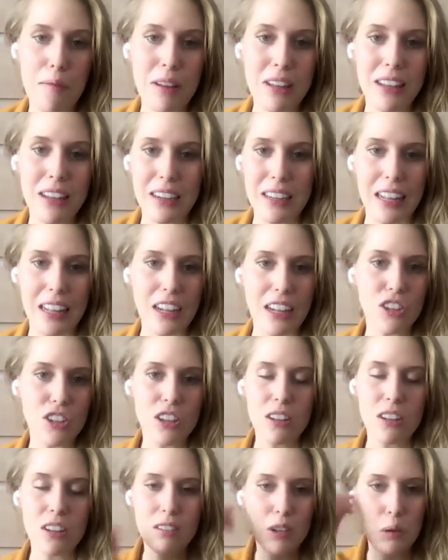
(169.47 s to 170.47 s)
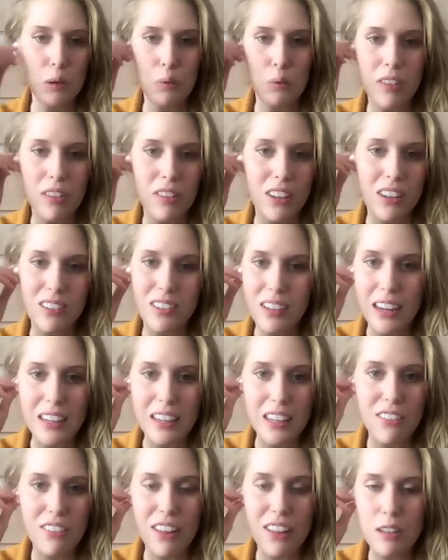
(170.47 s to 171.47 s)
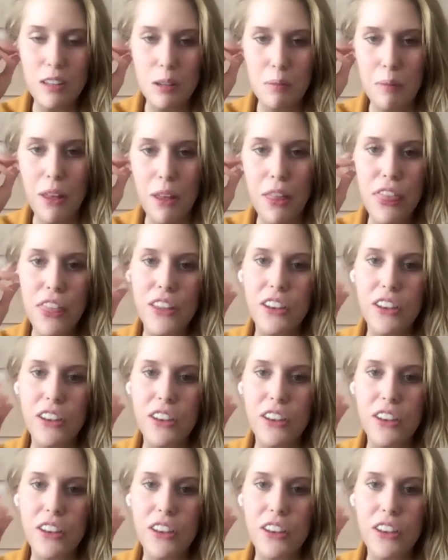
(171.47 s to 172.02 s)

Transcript: and dedication to run these 90 events a month,